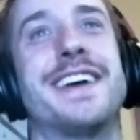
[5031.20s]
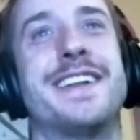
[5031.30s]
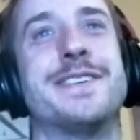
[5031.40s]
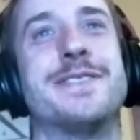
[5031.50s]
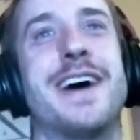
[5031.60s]
I
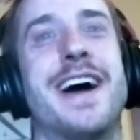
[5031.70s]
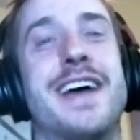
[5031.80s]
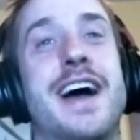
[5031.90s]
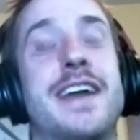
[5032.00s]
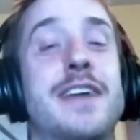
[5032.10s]
don't know.
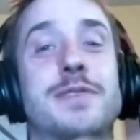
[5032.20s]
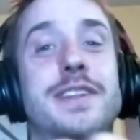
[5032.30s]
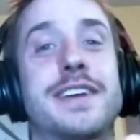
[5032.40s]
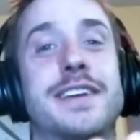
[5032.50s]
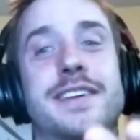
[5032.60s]

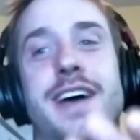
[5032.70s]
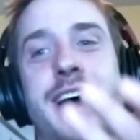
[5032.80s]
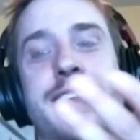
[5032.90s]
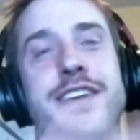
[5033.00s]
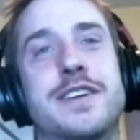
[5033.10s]

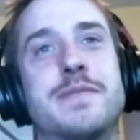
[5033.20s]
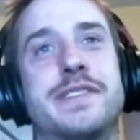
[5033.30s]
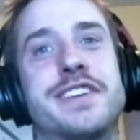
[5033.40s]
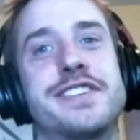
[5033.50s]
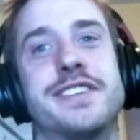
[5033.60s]
I think your
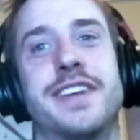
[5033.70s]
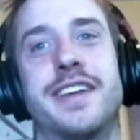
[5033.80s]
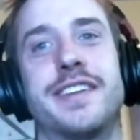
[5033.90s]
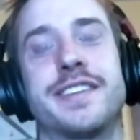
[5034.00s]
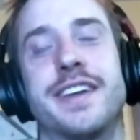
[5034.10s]
position
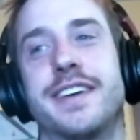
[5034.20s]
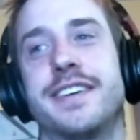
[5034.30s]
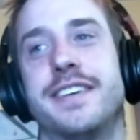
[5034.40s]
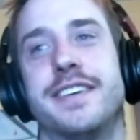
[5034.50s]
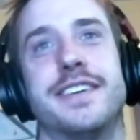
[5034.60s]
is like,
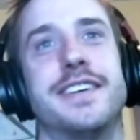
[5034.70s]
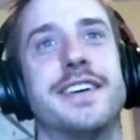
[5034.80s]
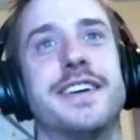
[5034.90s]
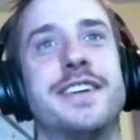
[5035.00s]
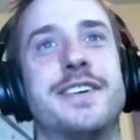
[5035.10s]

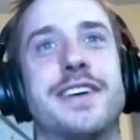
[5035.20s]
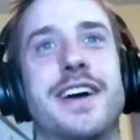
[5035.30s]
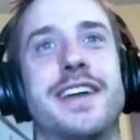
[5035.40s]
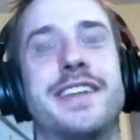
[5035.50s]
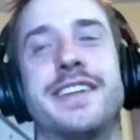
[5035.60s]
you know,
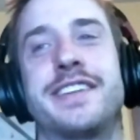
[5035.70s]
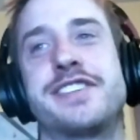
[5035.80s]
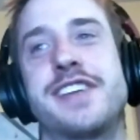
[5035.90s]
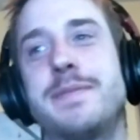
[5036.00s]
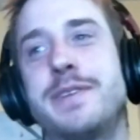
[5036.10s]
it's a
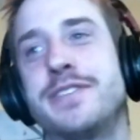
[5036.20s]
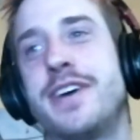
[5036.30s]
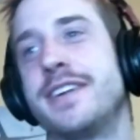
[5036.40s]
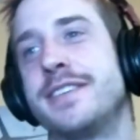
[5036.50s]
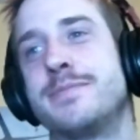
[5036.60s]
shame you're
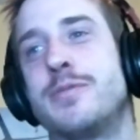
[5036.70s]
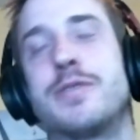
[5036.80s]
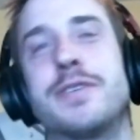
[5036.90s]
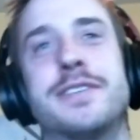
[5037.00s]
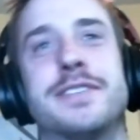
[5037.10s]
not
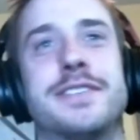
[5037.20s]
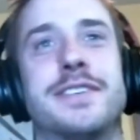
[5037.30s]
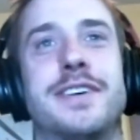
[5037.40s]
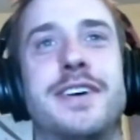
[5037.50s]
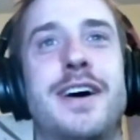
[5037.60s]
more
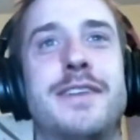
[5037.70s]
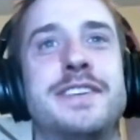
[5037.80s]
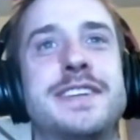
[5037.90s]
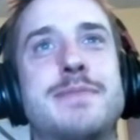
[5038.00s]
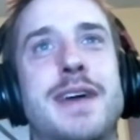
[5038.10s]
off the
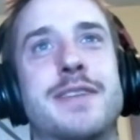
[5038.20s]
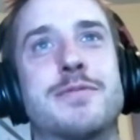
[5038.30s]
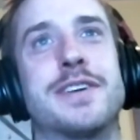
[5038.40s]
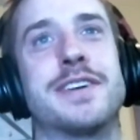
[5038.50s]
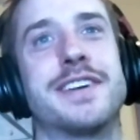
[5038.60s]
deep end
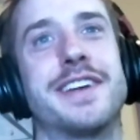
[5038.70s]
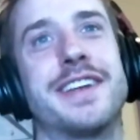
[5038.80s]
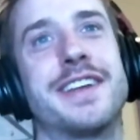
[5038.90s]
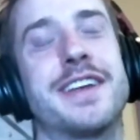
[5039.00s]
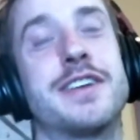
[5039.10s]
where.
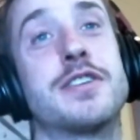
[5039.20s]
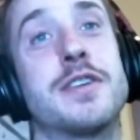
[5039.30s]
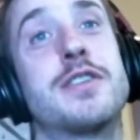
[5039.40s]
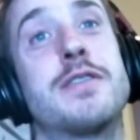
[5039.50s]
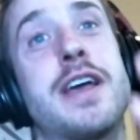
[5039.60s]

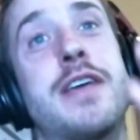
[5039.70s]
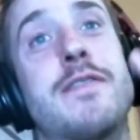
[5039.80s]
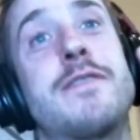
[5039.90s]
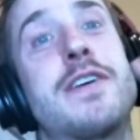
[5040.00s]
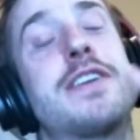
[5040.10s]
You
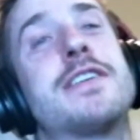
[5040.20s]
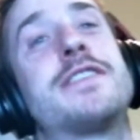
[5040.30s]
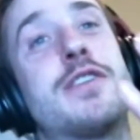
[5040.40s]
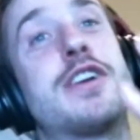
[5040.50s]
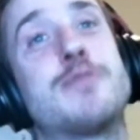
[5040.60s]
have it's
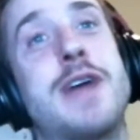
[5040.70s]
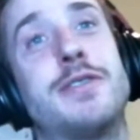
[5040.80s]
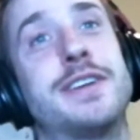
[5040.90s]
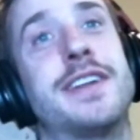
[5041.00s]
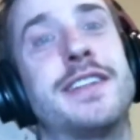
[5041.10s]
very
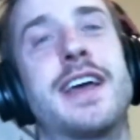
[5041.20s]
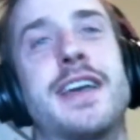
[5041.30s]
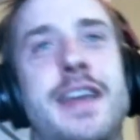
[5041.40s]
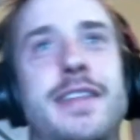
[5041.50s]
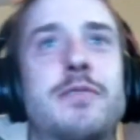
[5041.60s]
grounded, and like
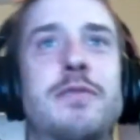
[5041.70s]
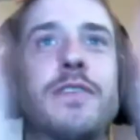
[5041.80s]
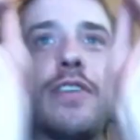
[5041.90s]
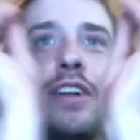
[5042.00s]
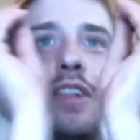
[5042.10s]
I think we're
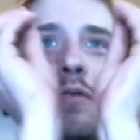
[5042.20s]
very close.